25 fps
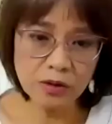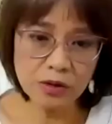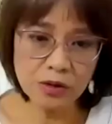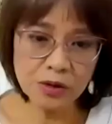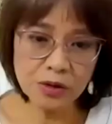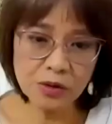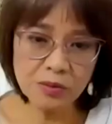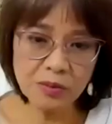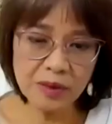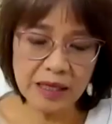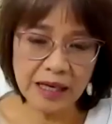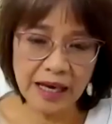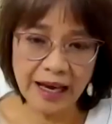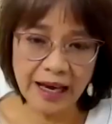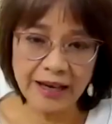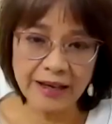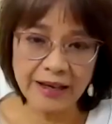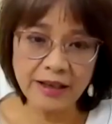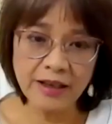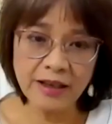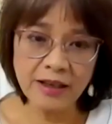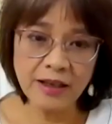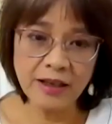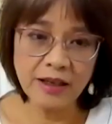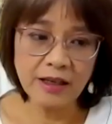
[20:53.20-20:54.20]

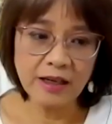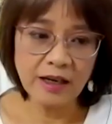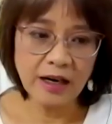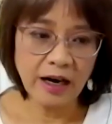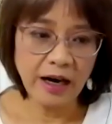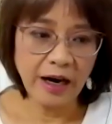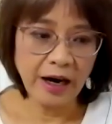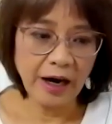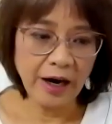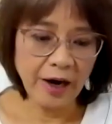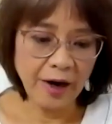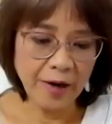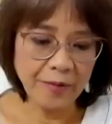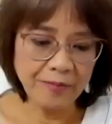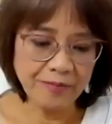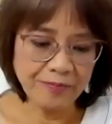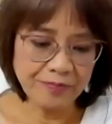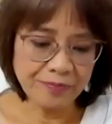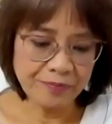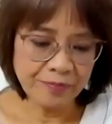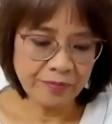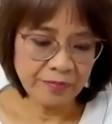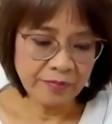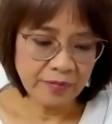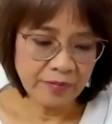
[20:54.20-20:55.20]
Sumi-e, um,
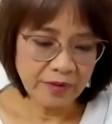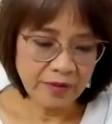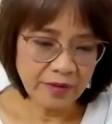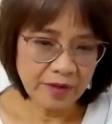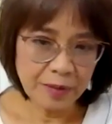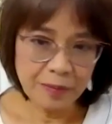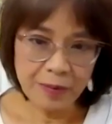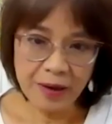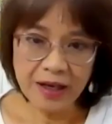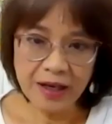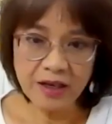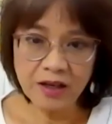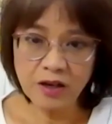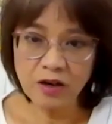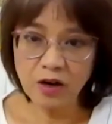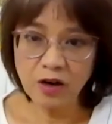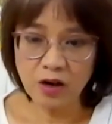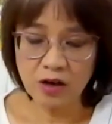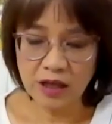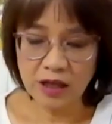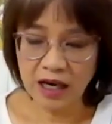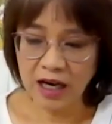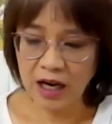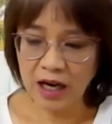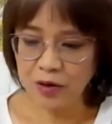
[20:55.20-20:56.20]
depending
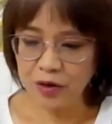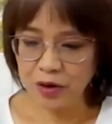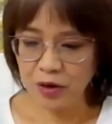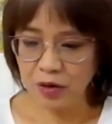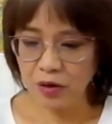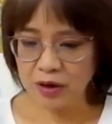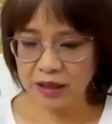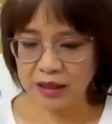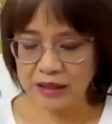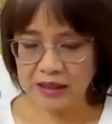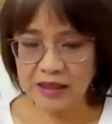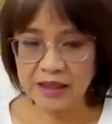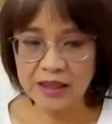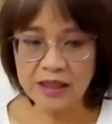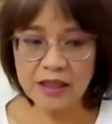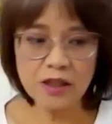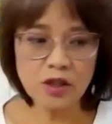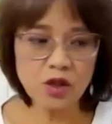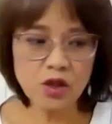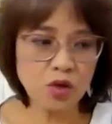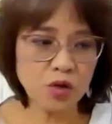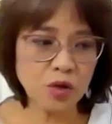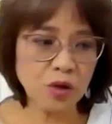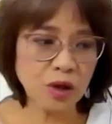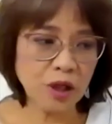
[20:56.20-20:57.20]
on how you look at the
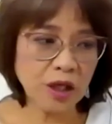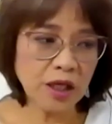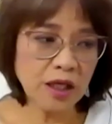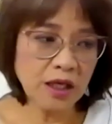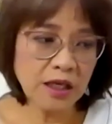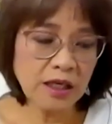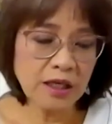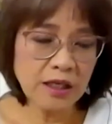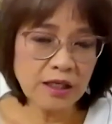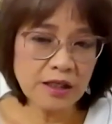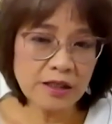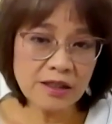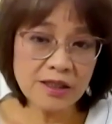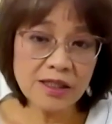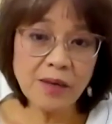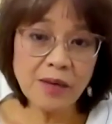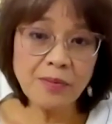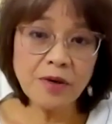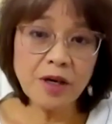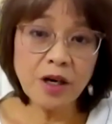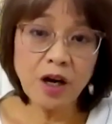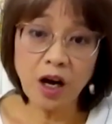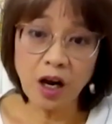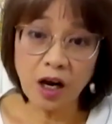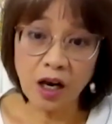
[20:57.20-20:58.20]
history,
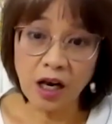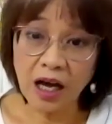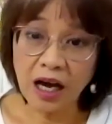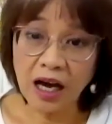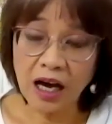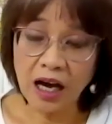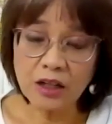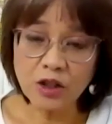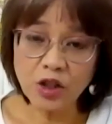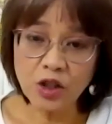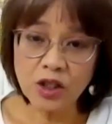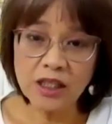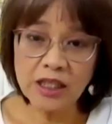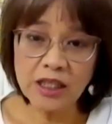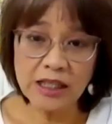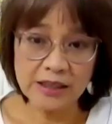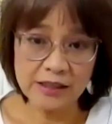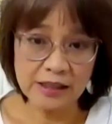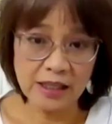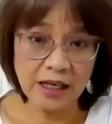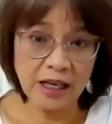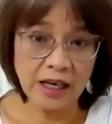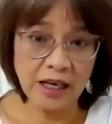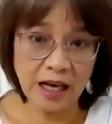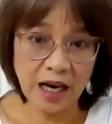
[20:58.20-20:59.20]
some collage
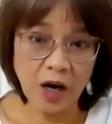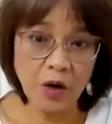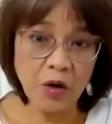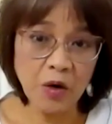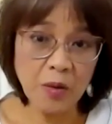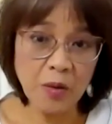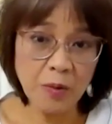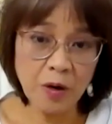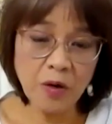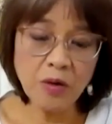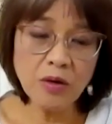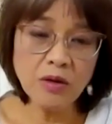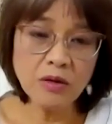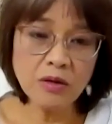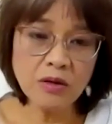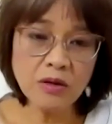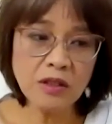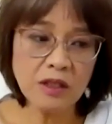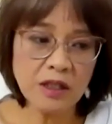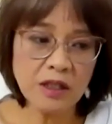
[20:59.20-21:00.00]
is allowable,